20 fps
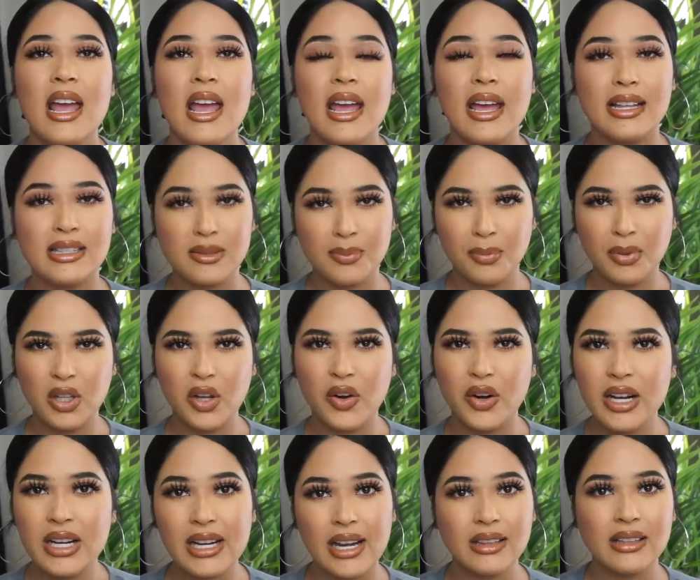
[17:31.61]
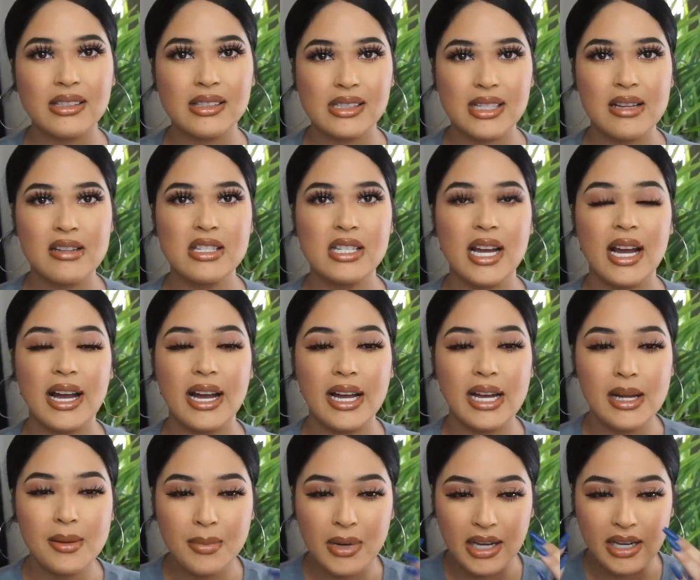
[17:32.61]
It's blurring at the same
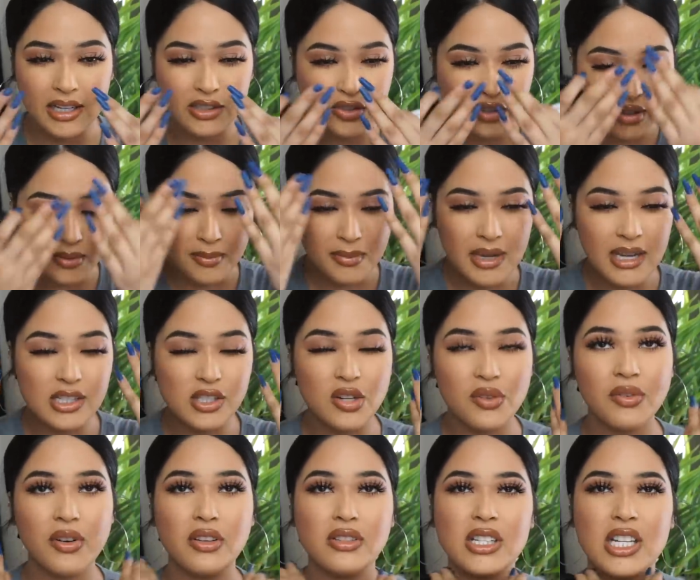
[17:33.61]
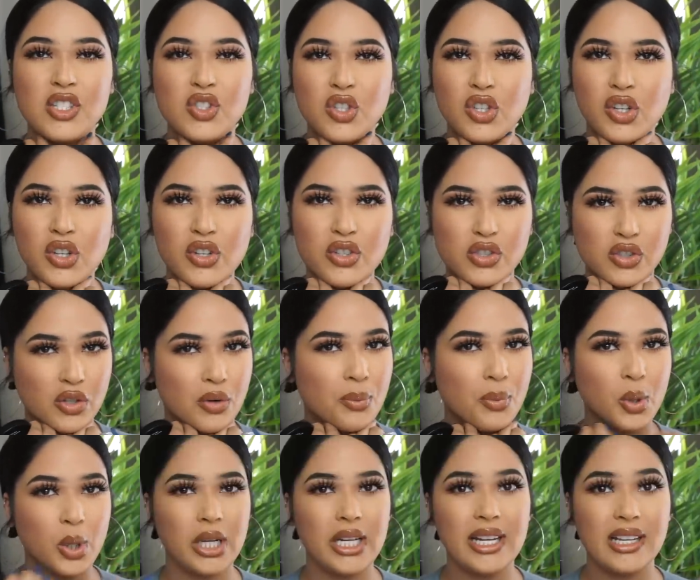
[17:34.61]
time and it just makes your foundation look so
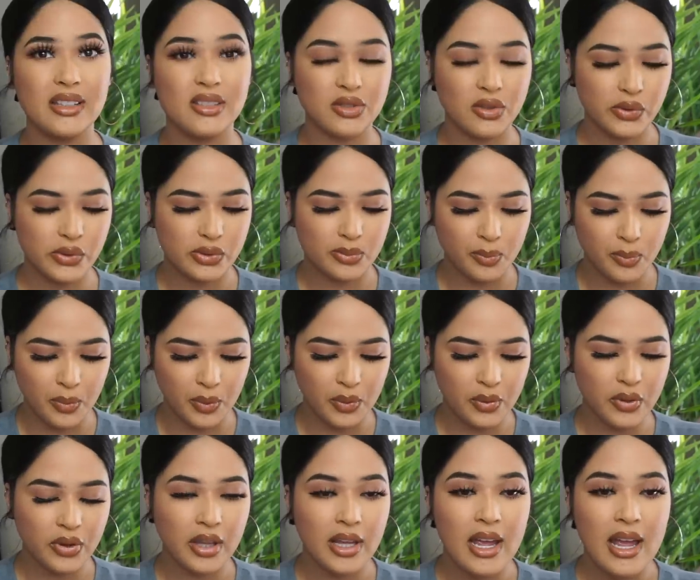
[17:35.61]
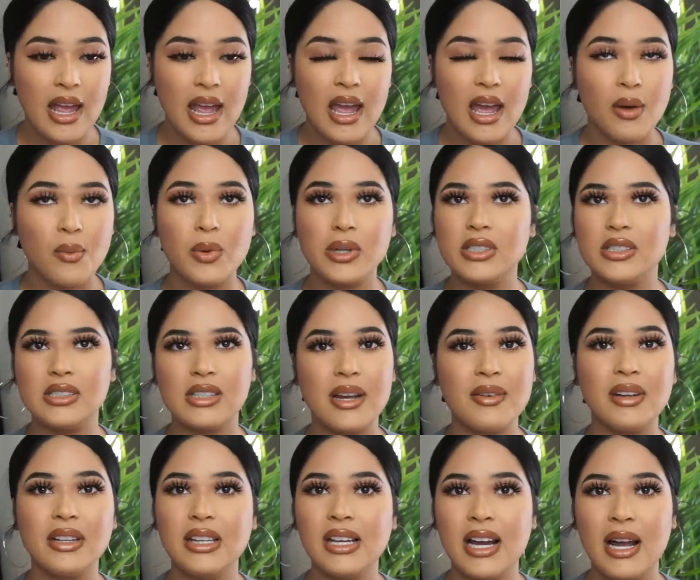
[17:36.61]
pretty and so smooth, which is
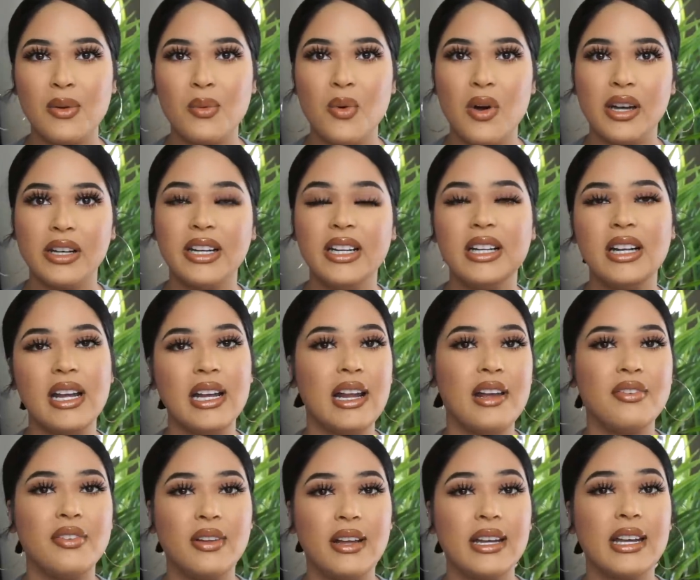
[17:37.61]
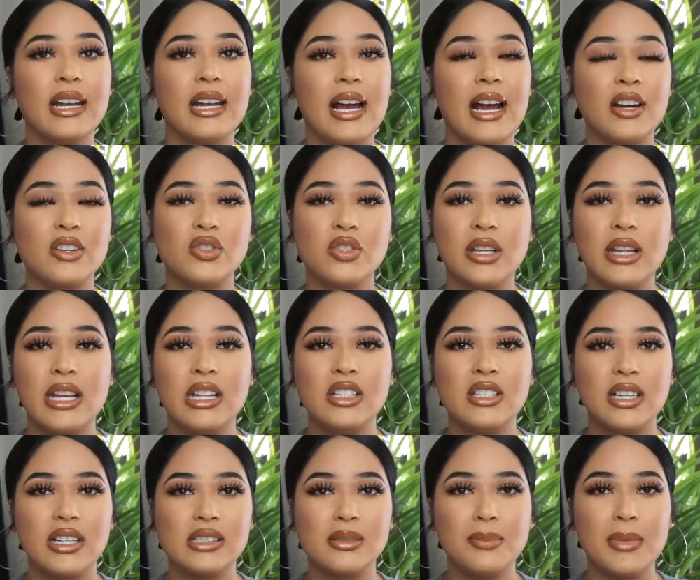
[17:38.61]
everything I wanted. And I feel like it actually
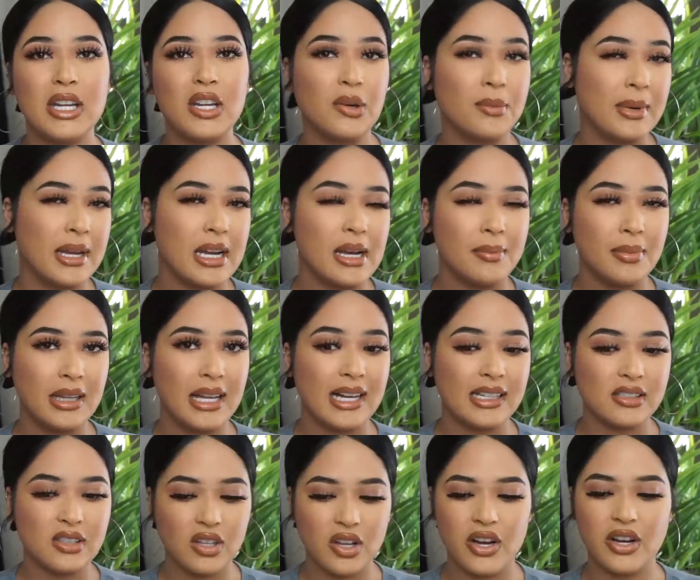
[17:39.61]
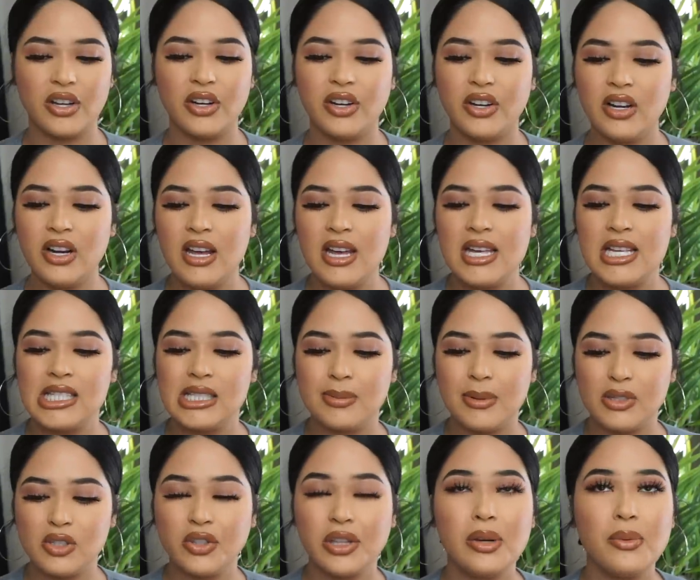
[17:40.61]
does make your makeup last longer,
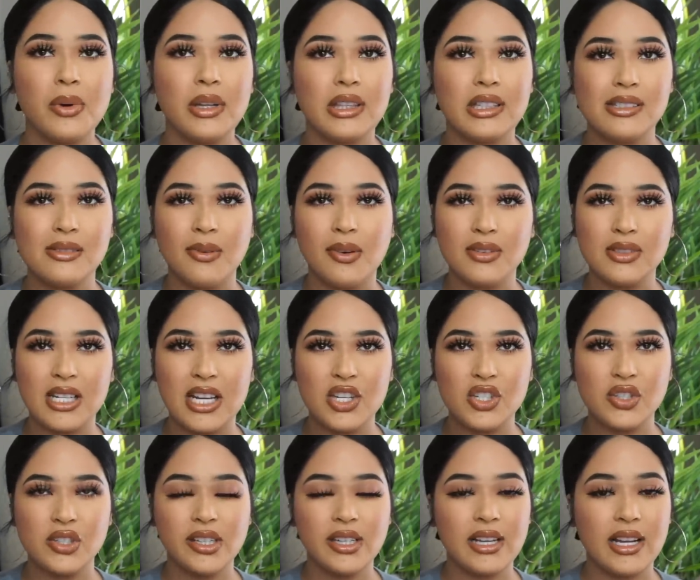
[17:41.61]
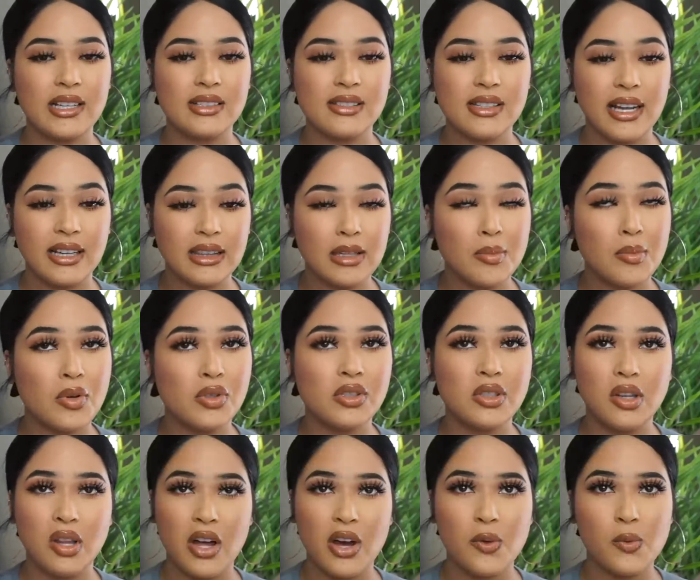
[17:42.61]
especially with this foundation. It's not the
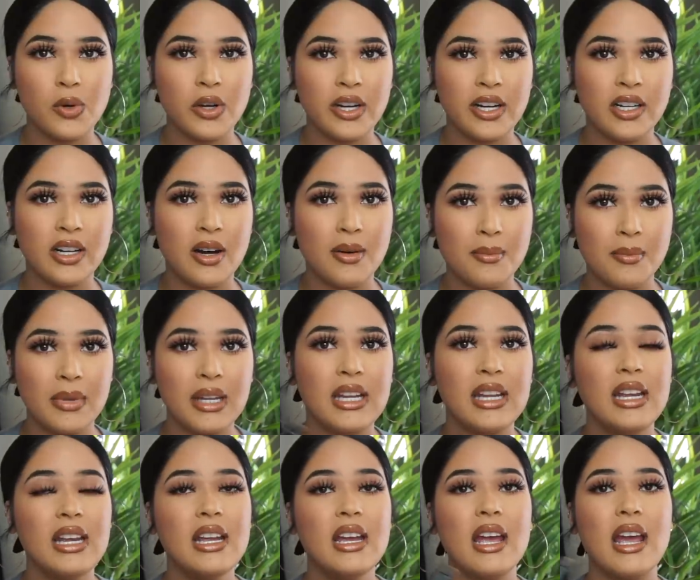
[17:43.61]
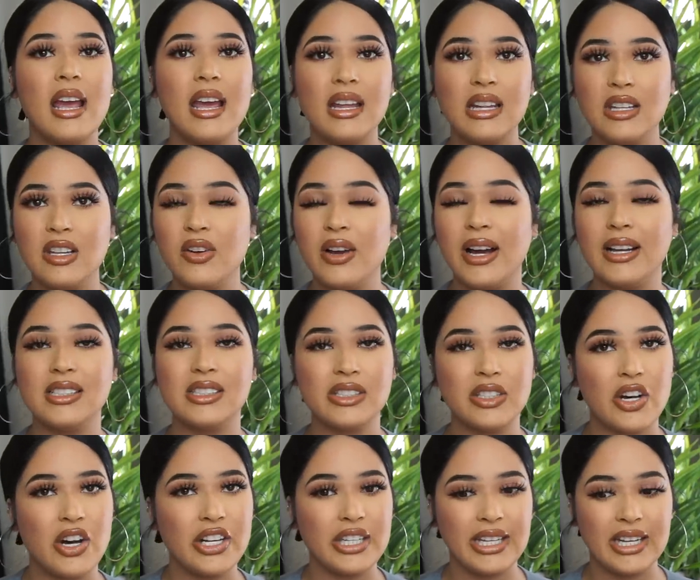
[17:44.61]
most long wearing on me. And you guys
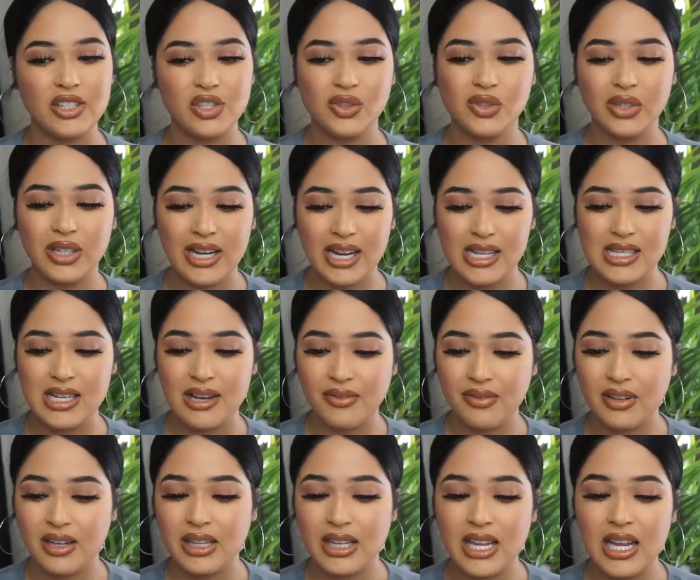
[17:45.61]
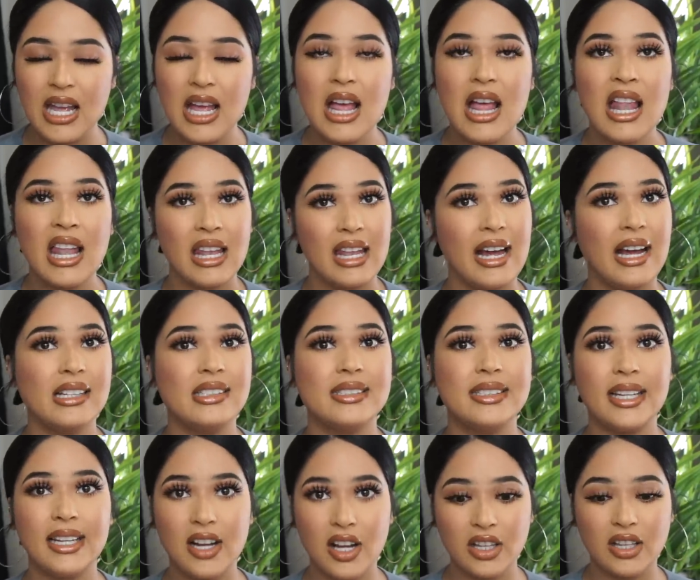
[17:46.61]
saw it yesterday. It definitely
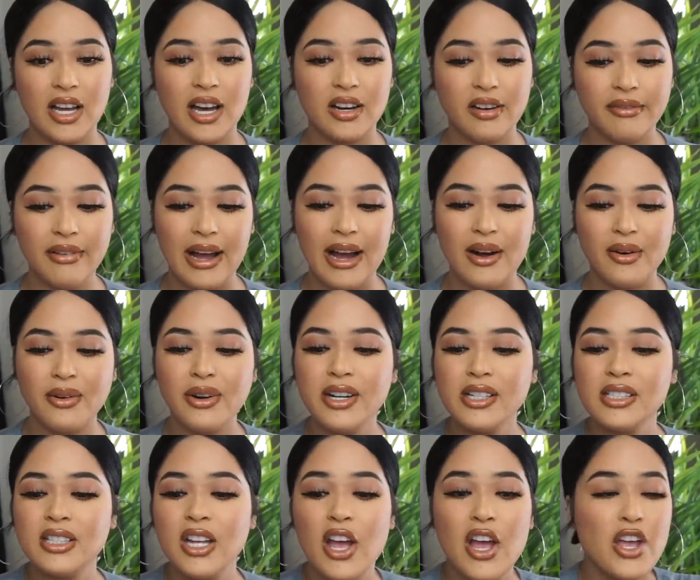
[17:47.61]
lasted a lot of hours.